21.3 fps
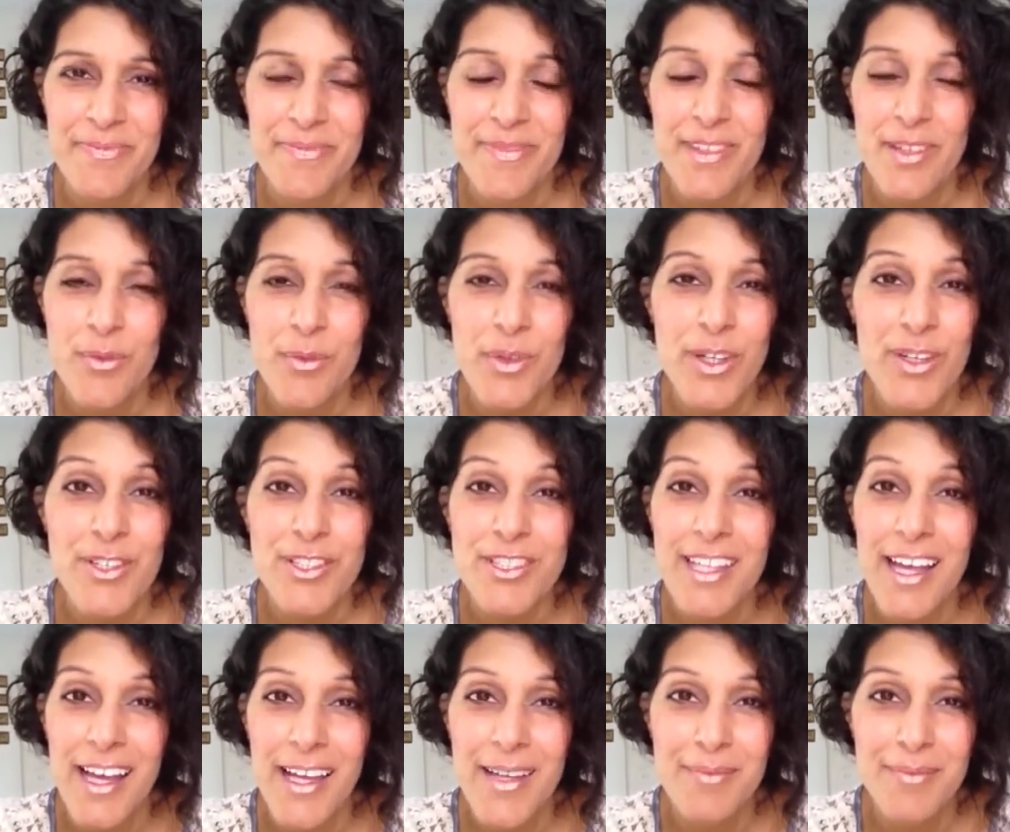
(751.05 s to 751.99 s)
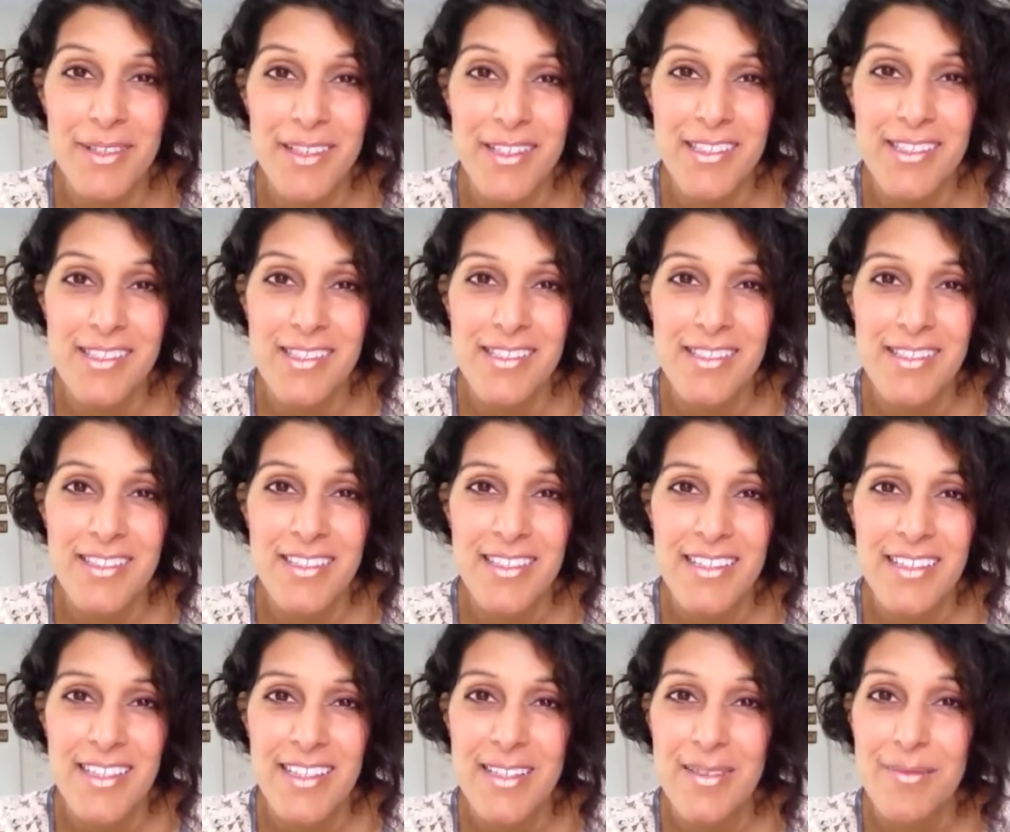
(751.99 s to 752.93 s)
that we are timeless,
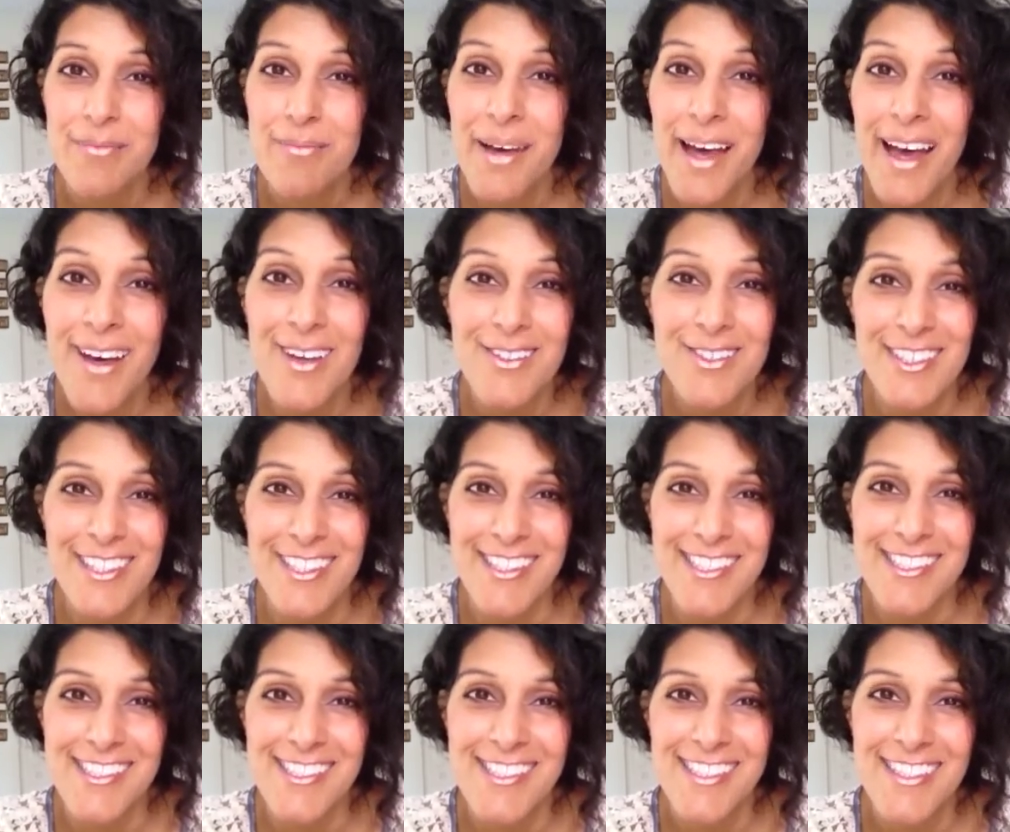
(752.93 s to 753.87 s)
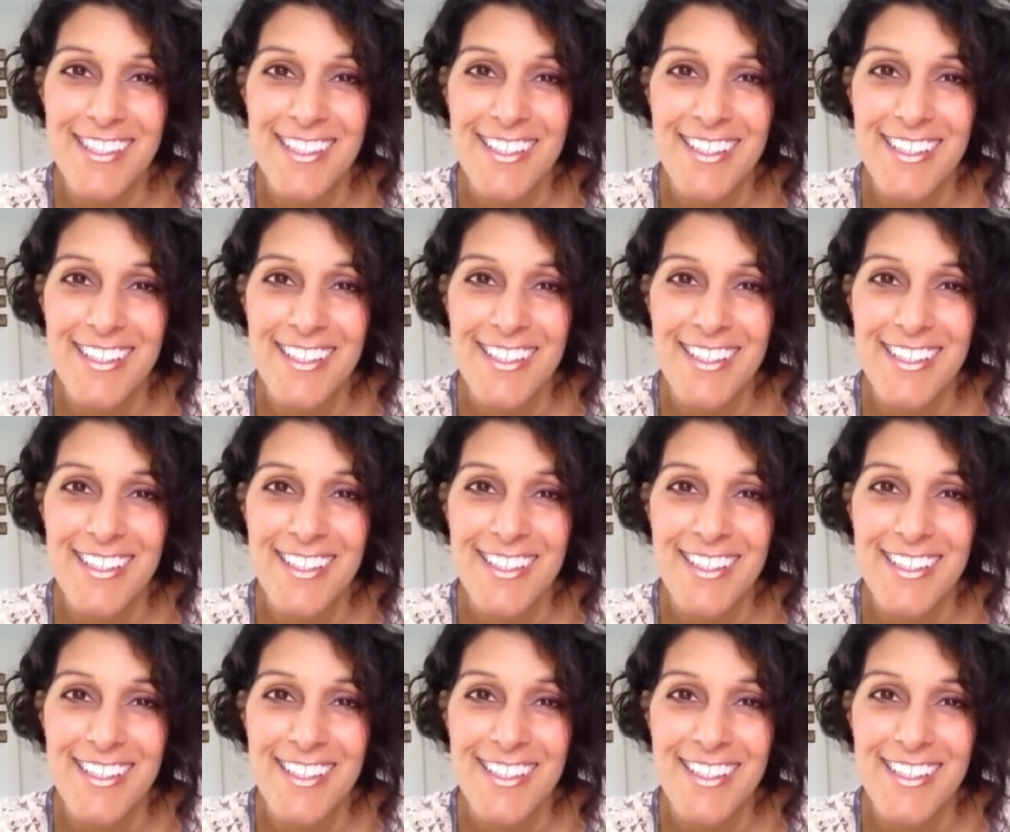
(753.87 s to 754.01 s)
boundless,